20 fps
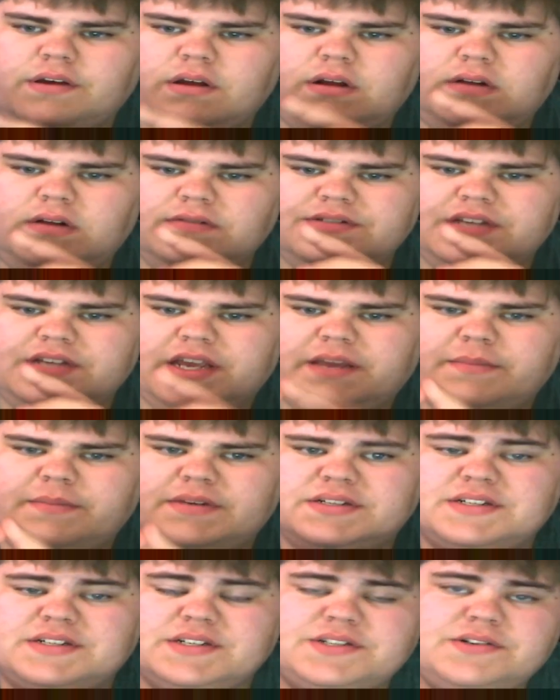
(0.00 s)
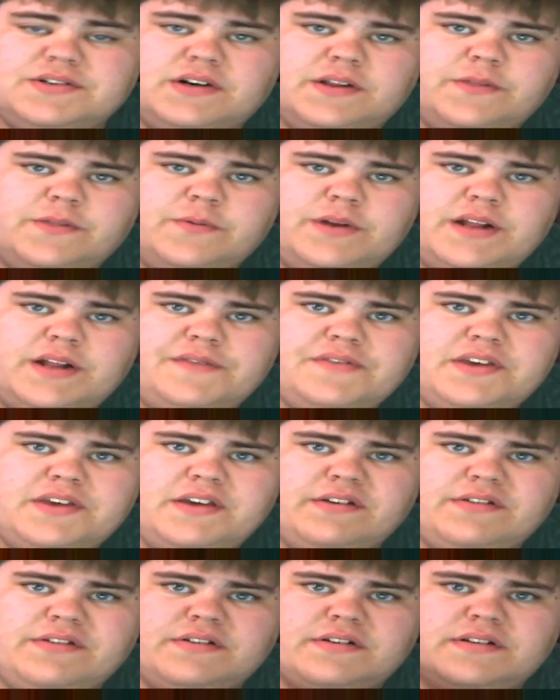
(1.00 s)
taking my sister on a three day
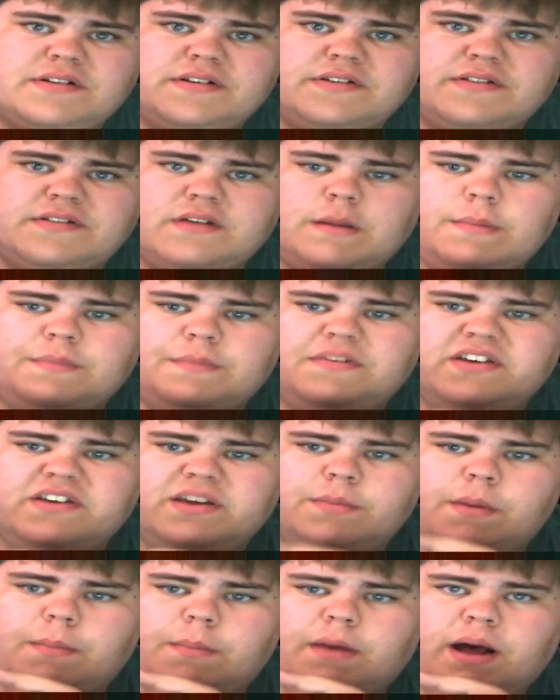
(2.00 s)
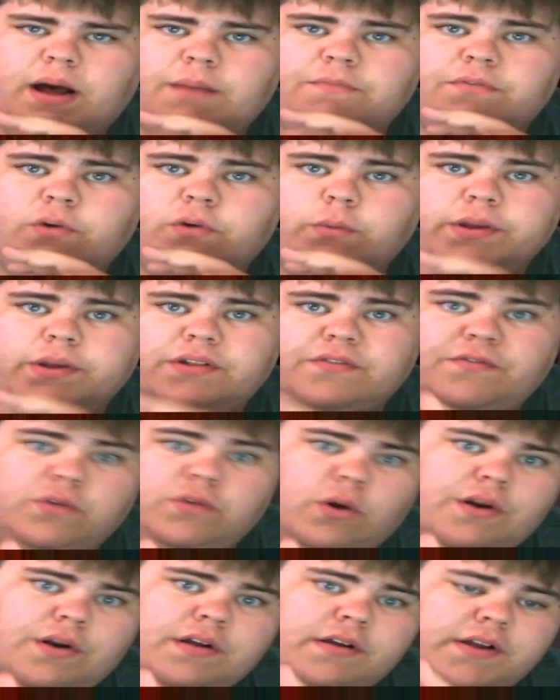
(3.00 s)
vacation, and this time I'm taking my mom for a week to
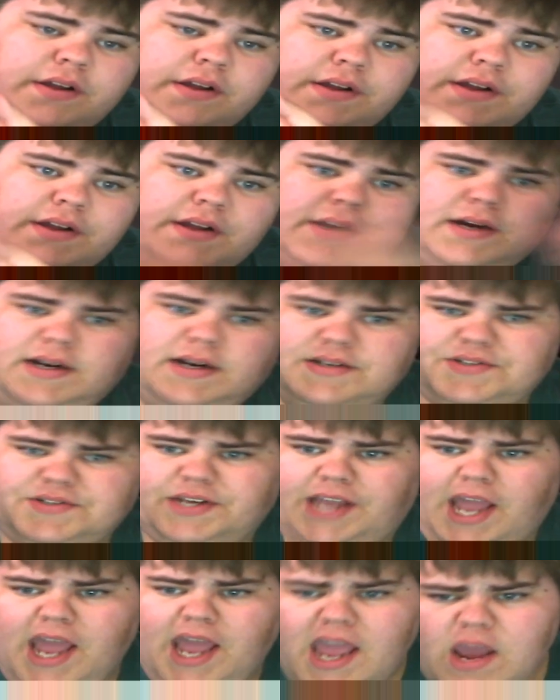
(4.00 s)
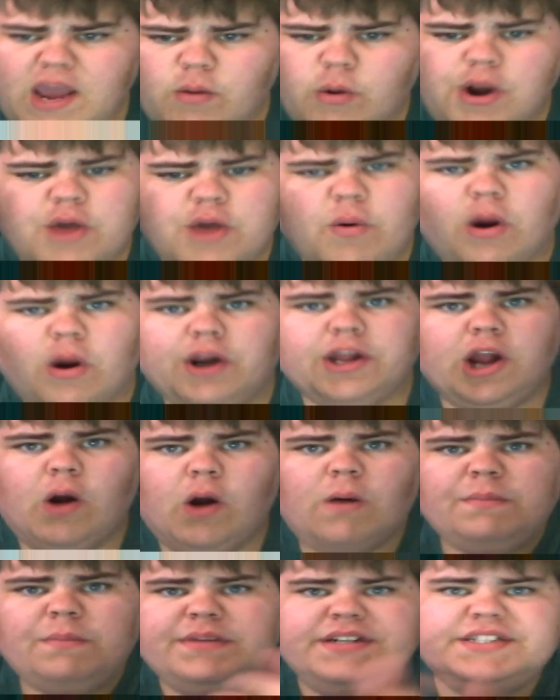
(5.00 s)
Florida. I was like, hey, where do you want to go?
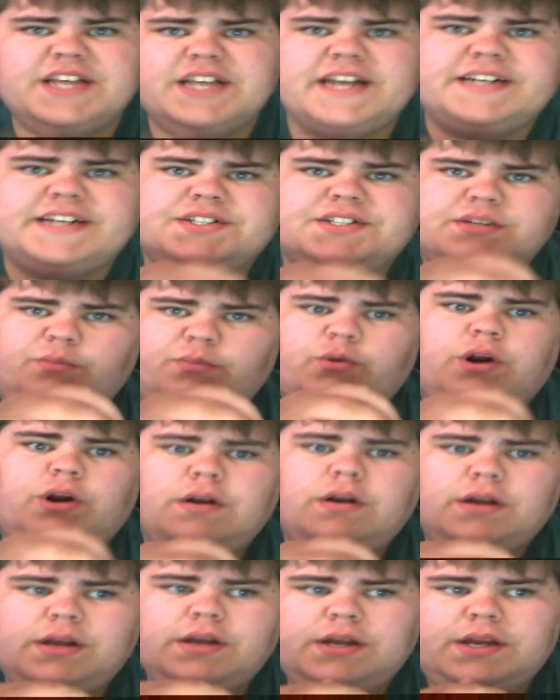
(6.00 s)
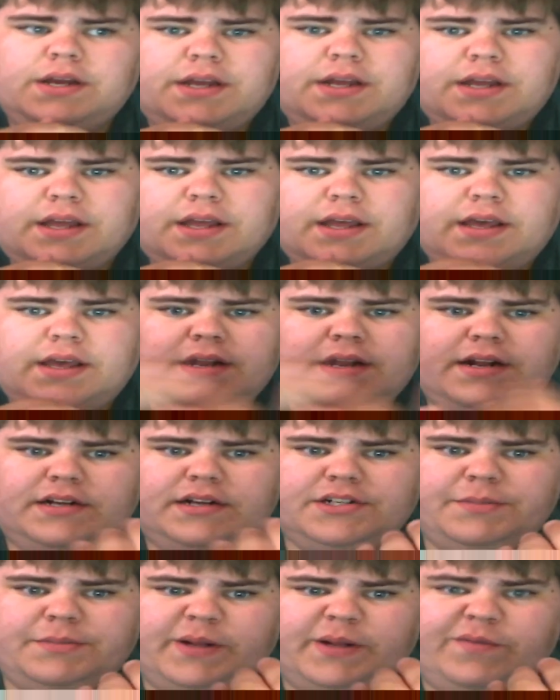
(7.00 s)
I'm going to take you somewhere. And uh,
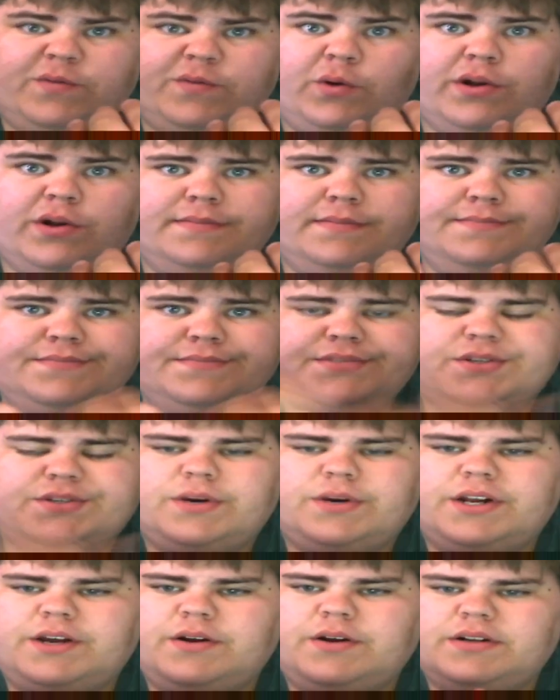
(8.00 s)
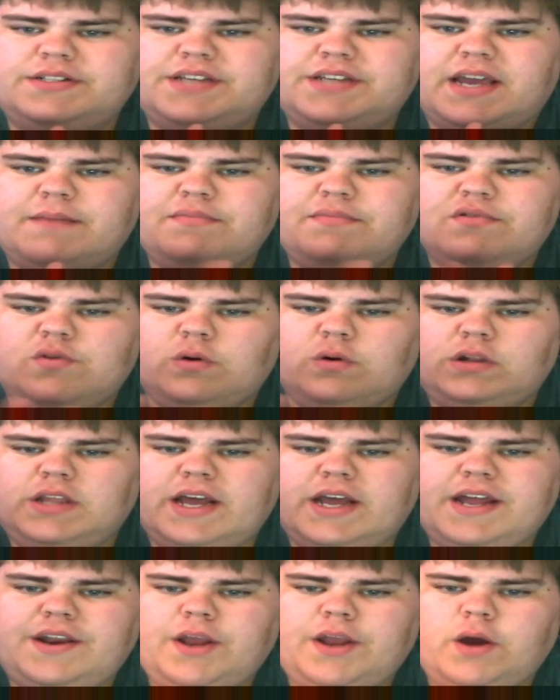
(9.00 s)
she picked Florida. So we're going to go to Tampa and
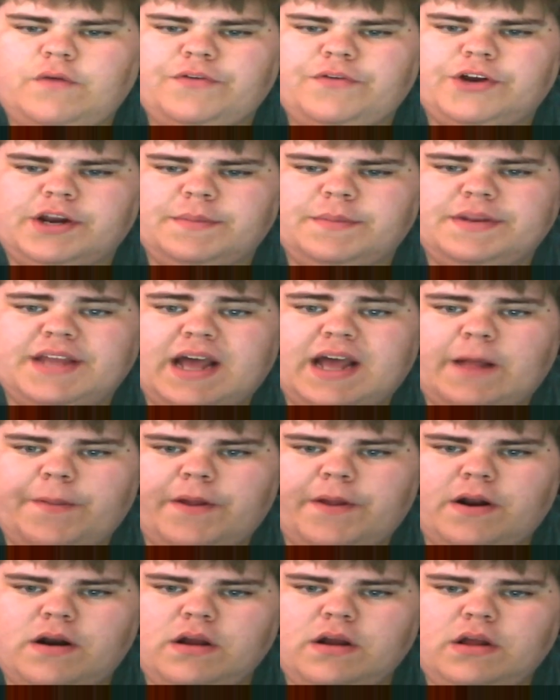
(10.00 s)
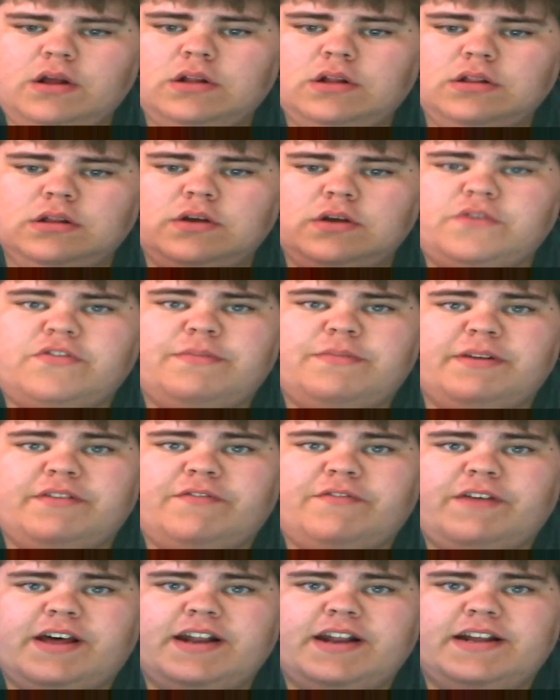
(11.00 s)
Orlando. If you're going to be down there, look for my
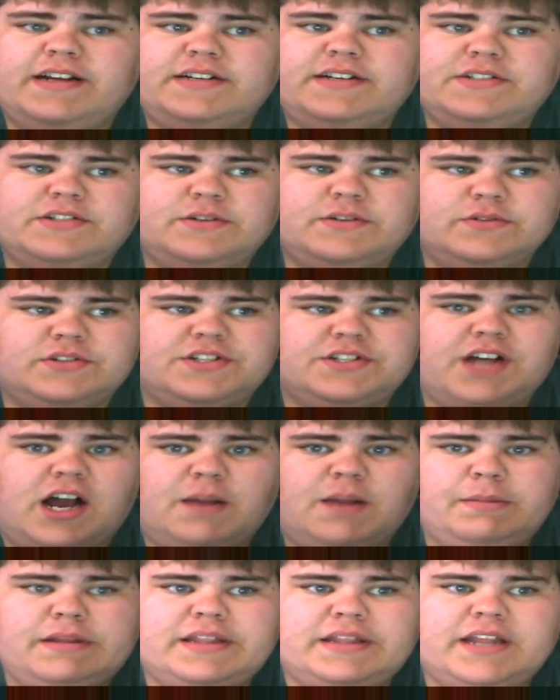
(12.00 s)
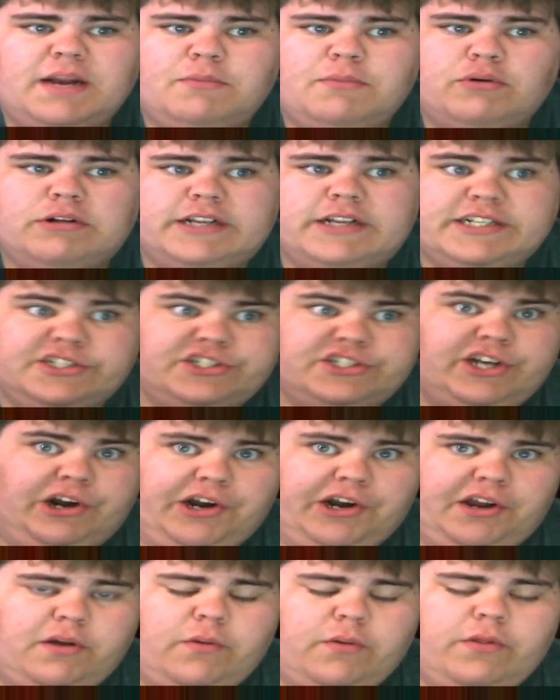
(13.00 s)
fat ass. Don't stalk me at the airport like
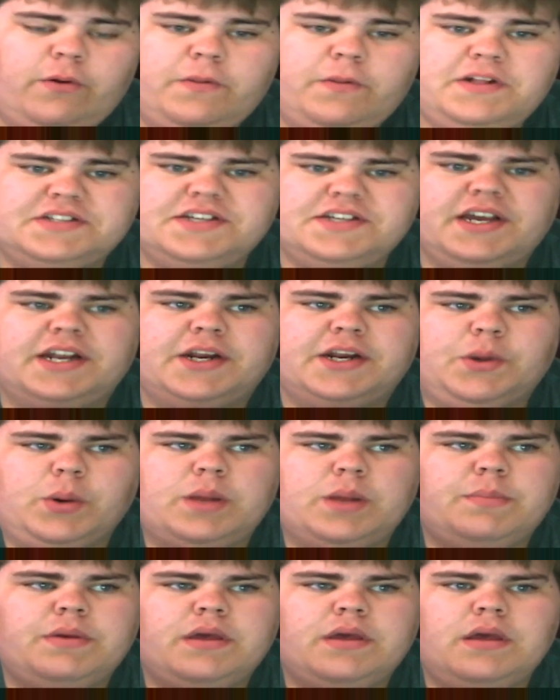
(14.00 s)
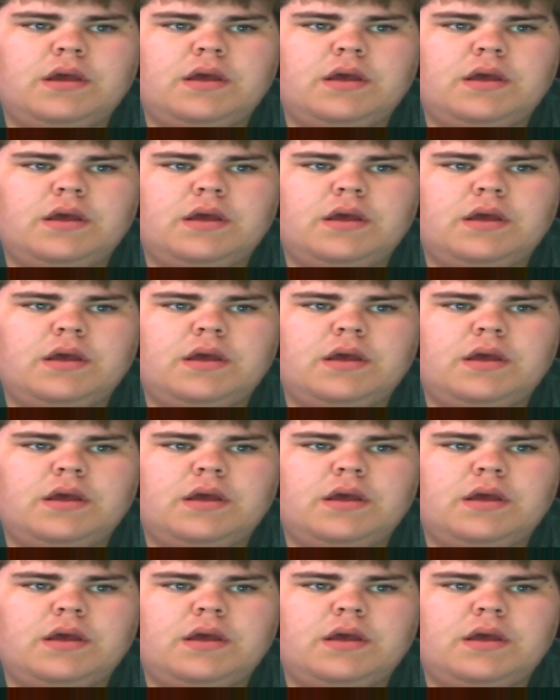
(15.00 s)
Jericho, though. That's kind of creepy.